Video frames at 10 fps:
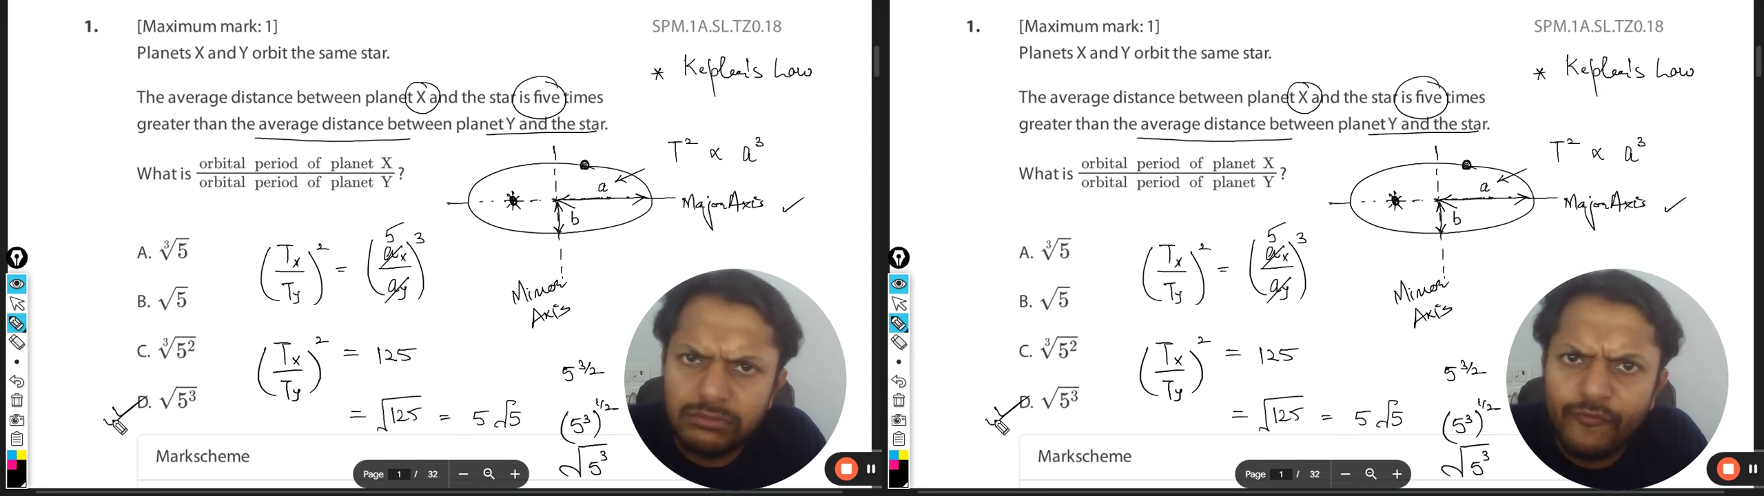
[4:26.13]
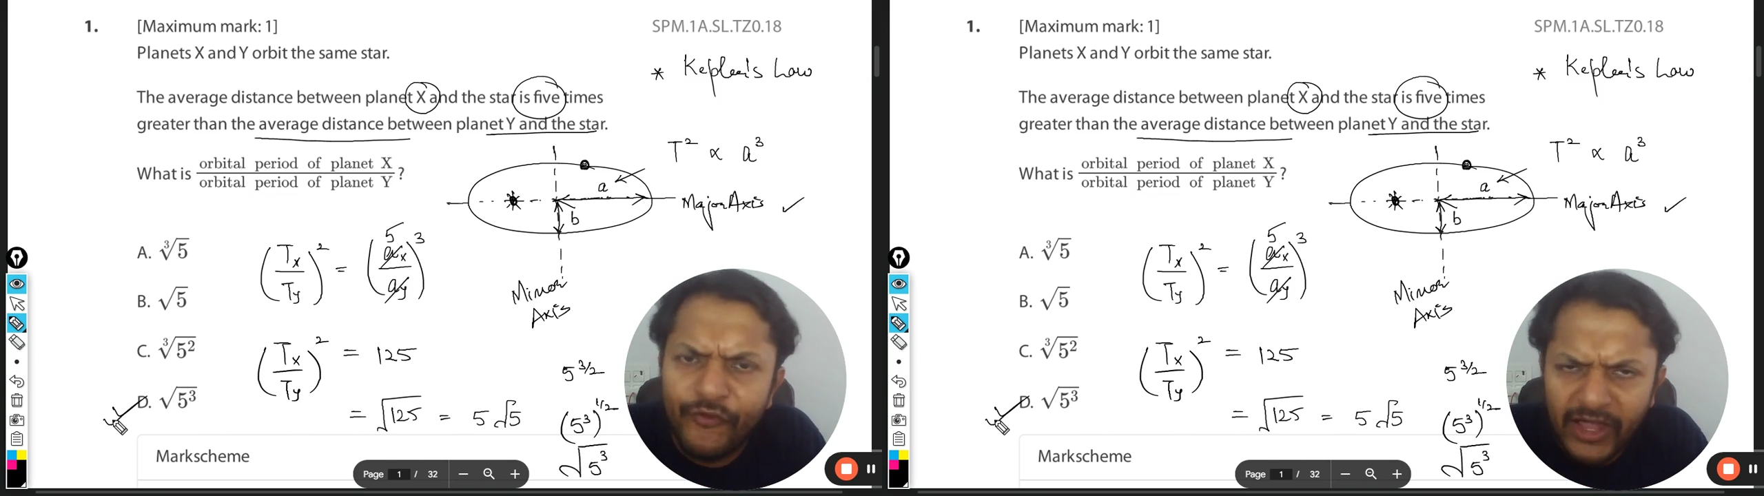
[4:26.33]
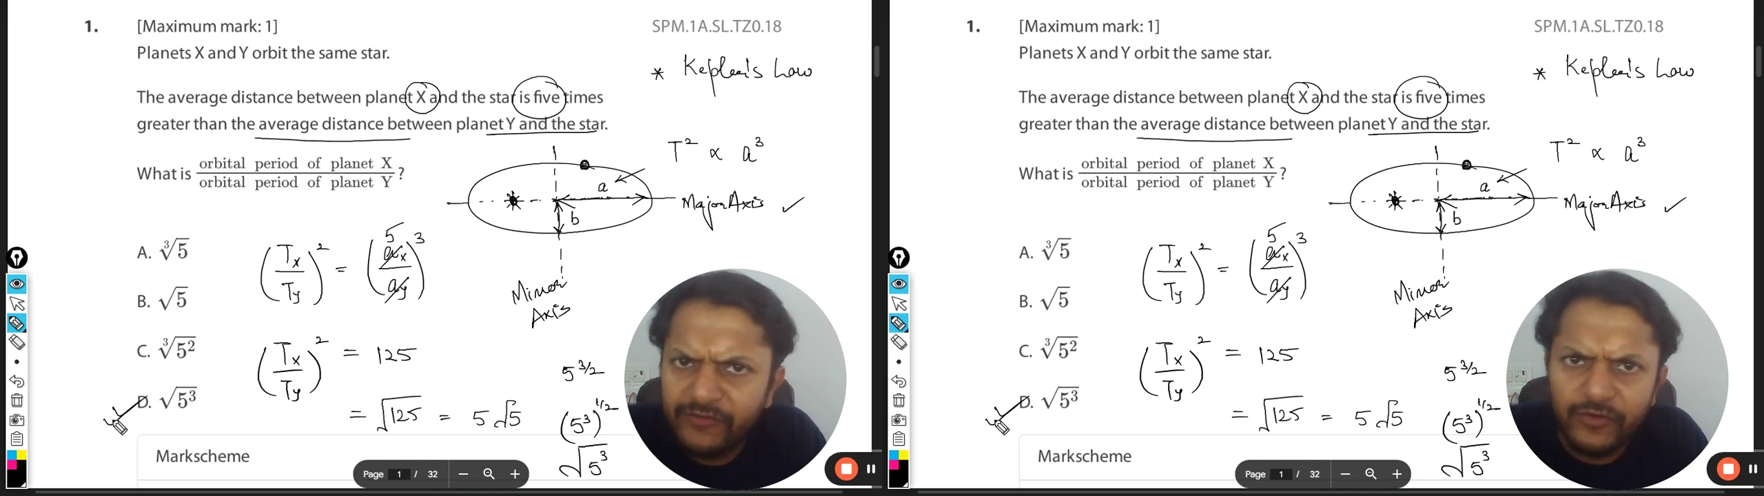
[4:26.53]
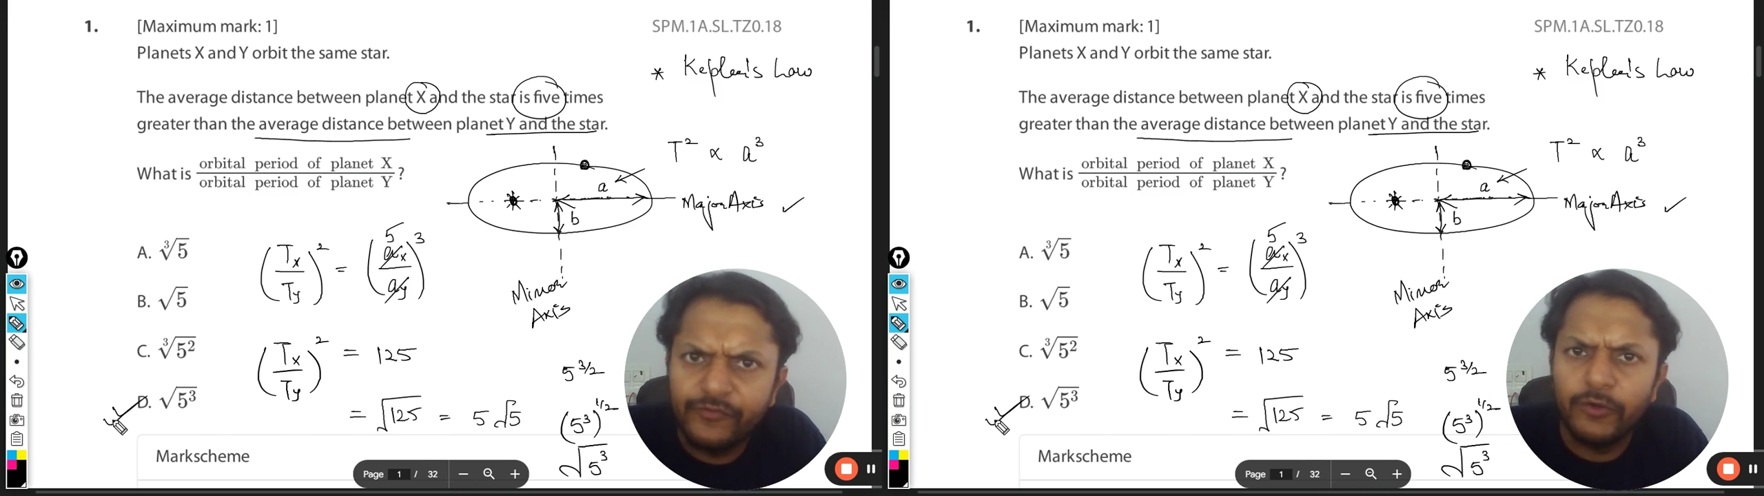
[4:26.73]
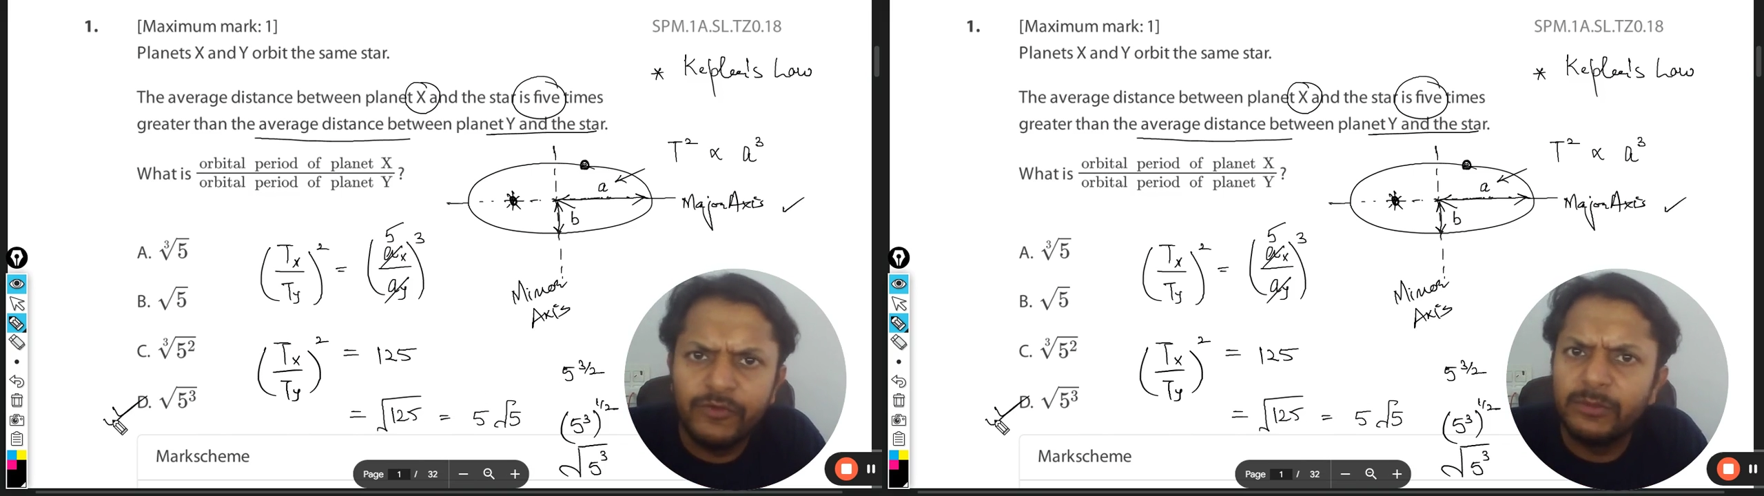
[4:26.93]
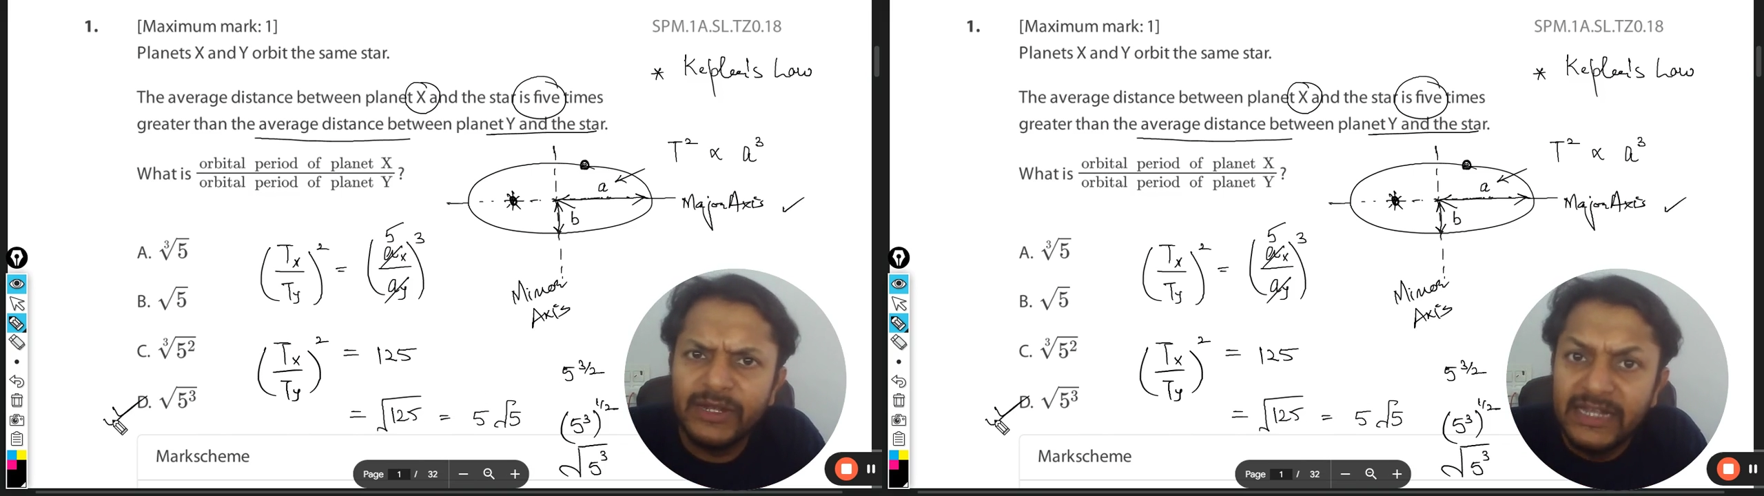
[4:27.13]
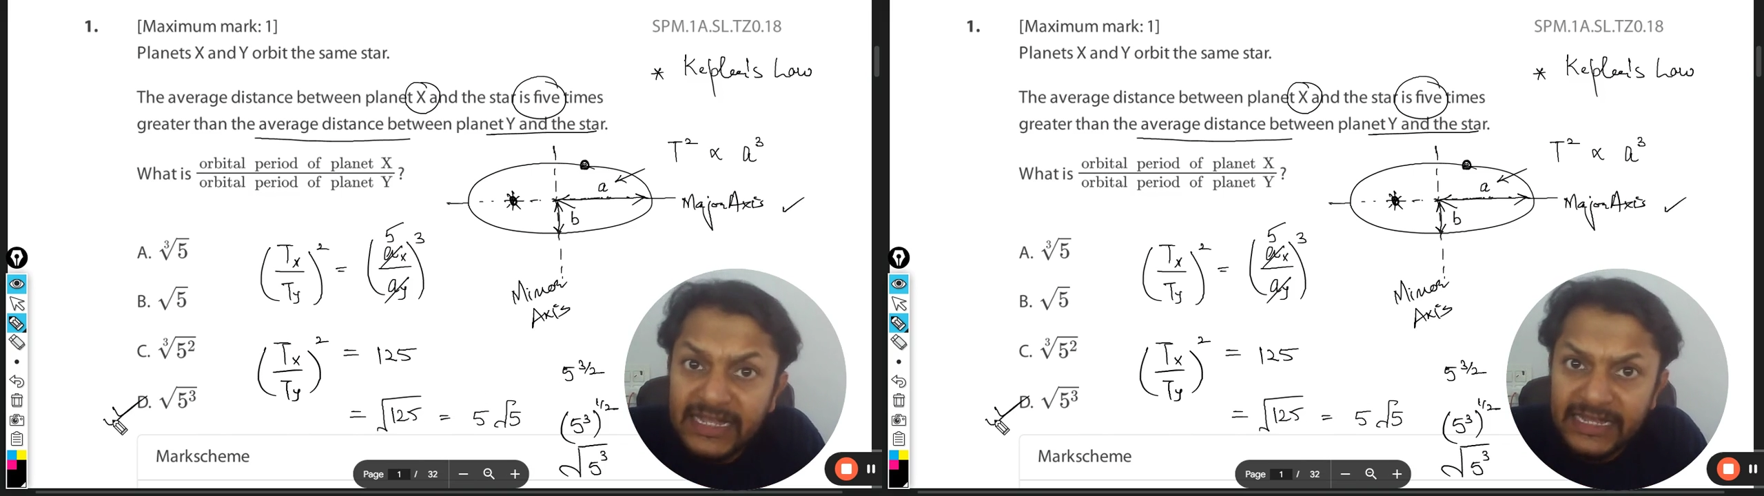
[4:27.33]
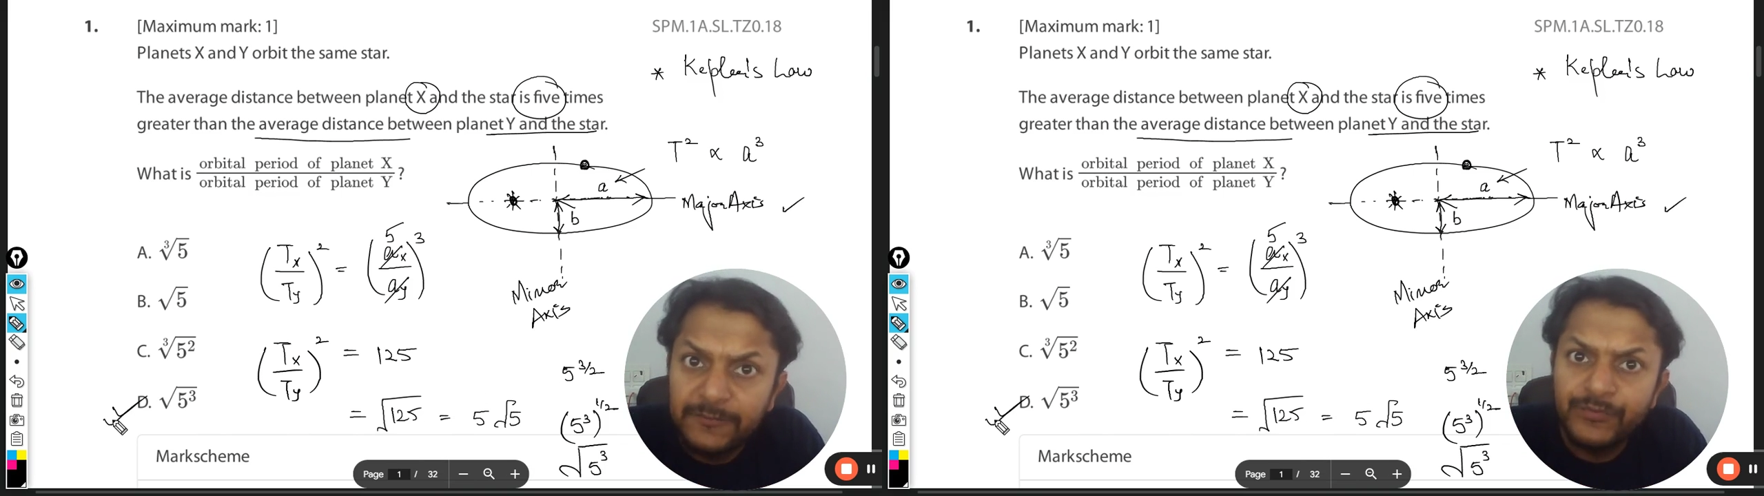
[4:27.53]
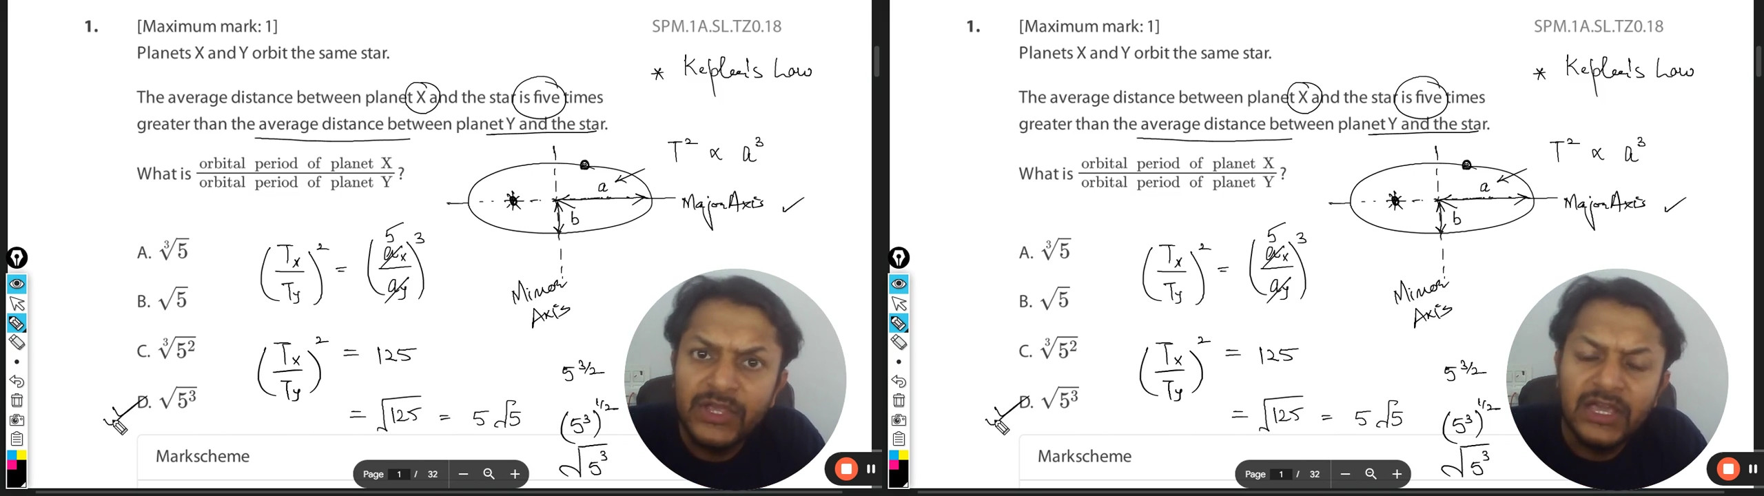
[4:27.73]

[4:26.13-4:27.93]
5, for, will be D.